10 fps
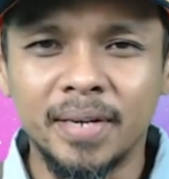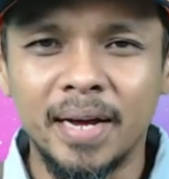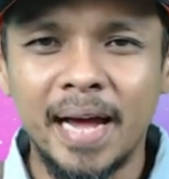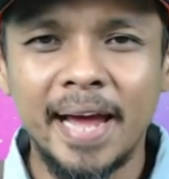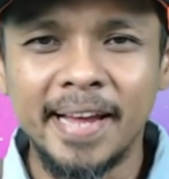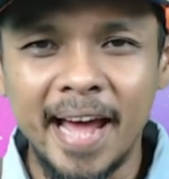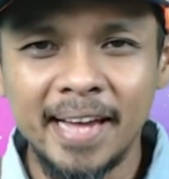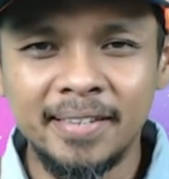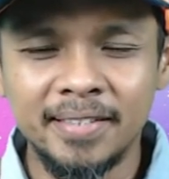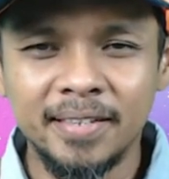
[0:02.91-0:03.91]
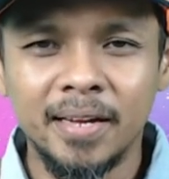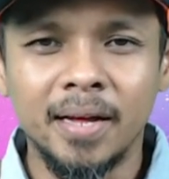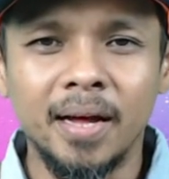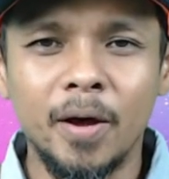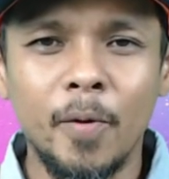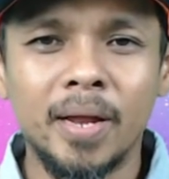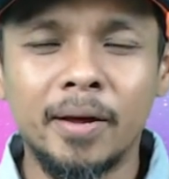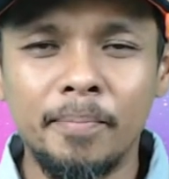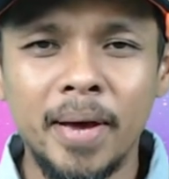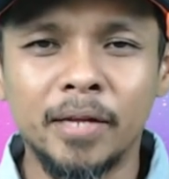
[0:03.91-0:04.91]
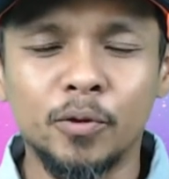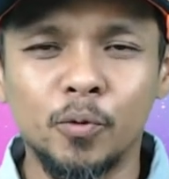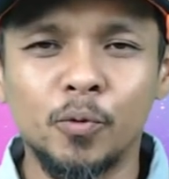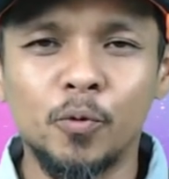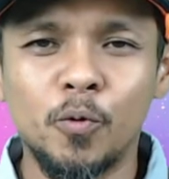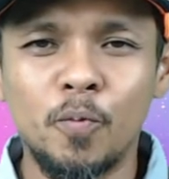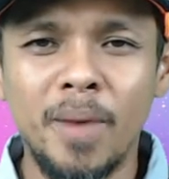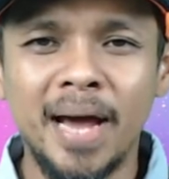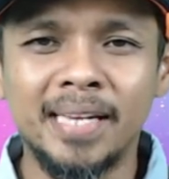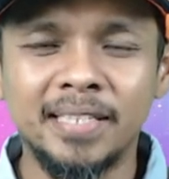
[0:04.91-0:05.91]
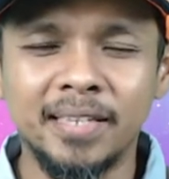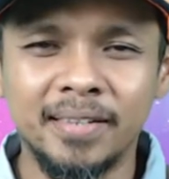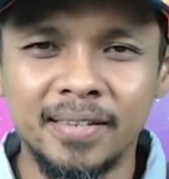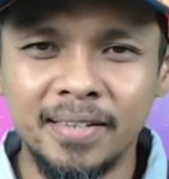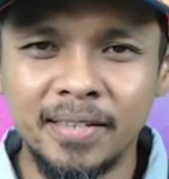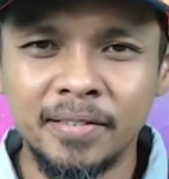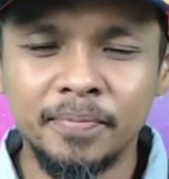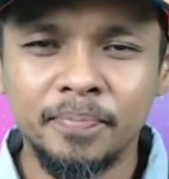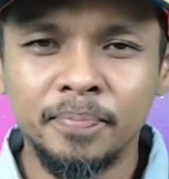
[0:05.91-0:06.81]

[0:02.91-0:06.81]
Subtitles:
Hi guys, welcome back to my channel.